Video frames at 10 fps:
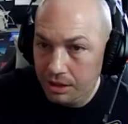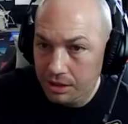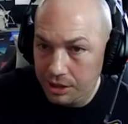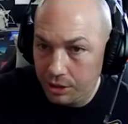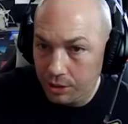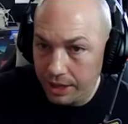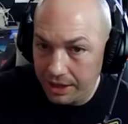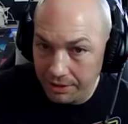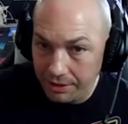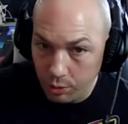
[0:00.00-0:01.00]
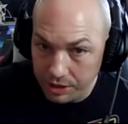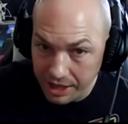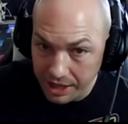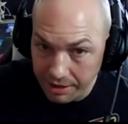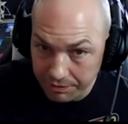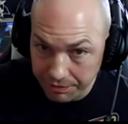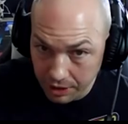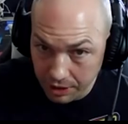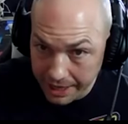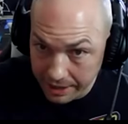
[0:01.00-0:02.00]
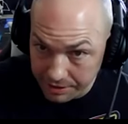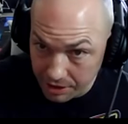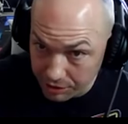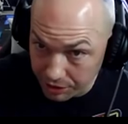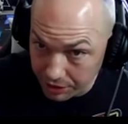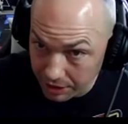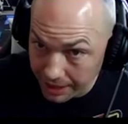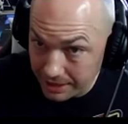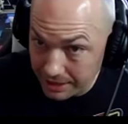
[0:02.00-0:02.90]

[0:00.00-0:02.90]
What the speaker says: So, and then of course that fill light is also going to light the